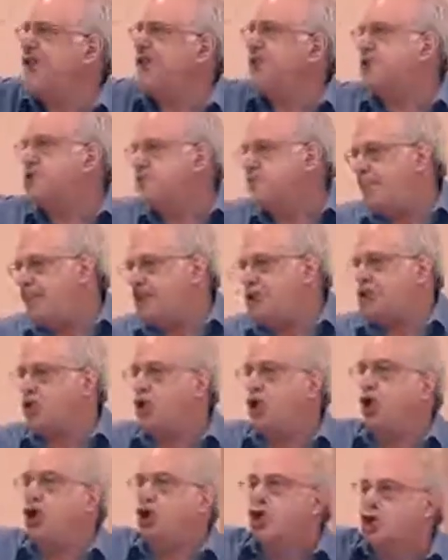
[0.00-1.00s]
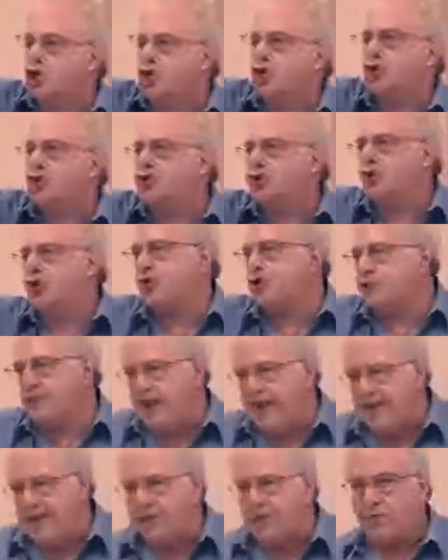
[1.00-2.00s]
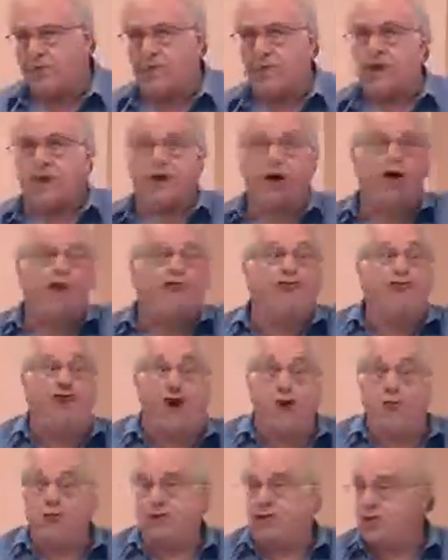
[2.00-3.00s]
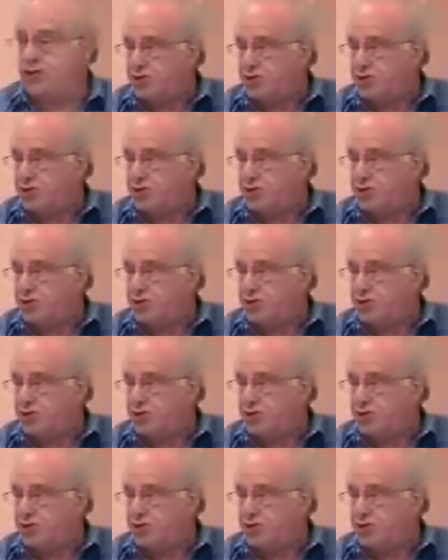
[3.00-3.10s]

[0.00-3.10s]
to get special short-term laborers, foreign